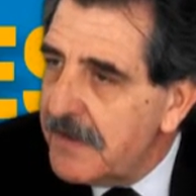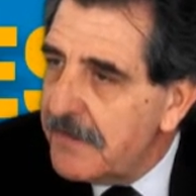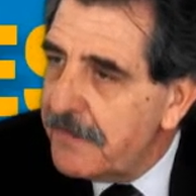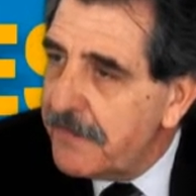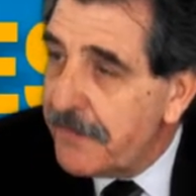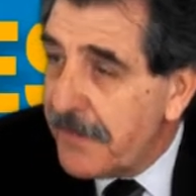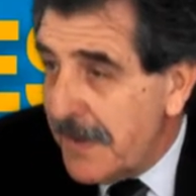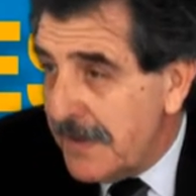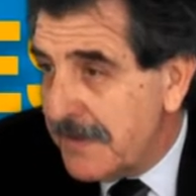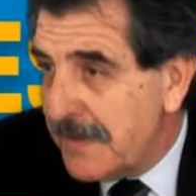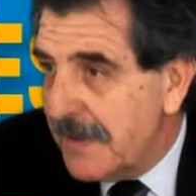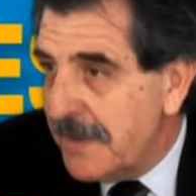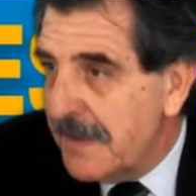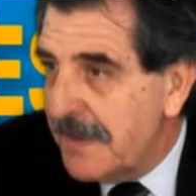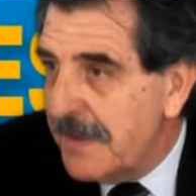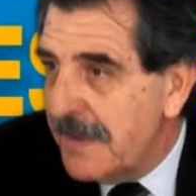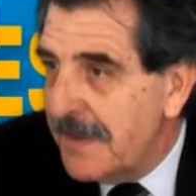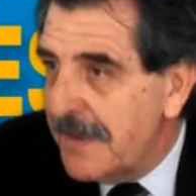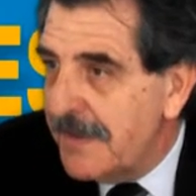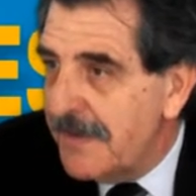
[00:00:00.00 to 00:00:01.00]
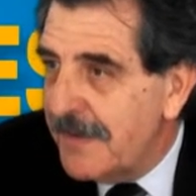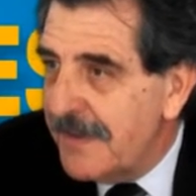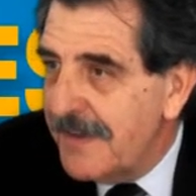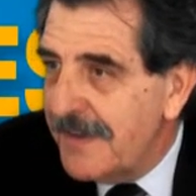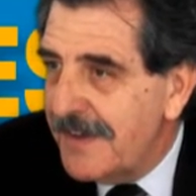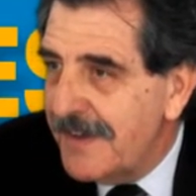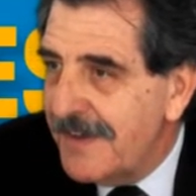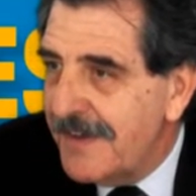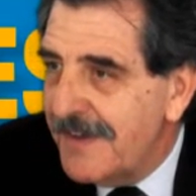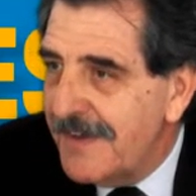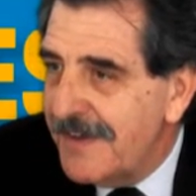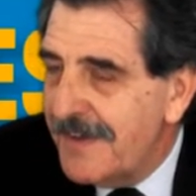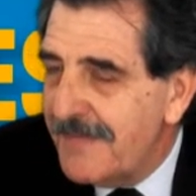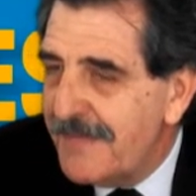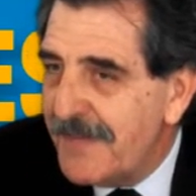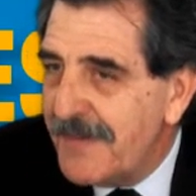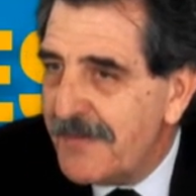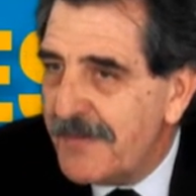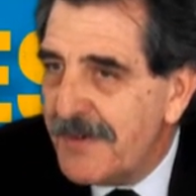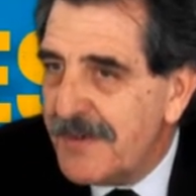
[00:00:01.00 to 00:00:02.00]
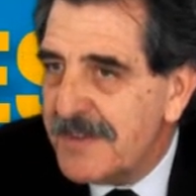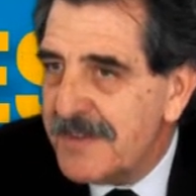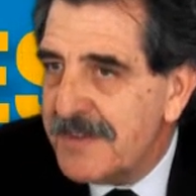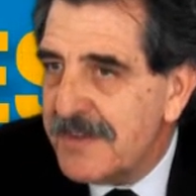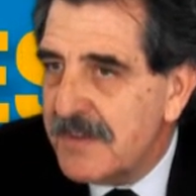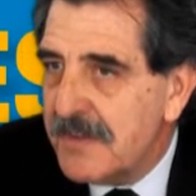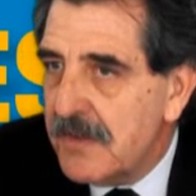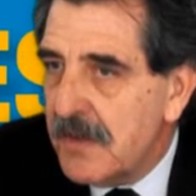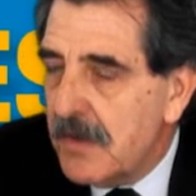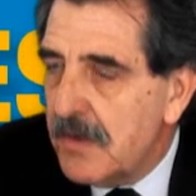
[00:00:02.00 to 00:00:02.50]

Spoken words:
friendly, if you want,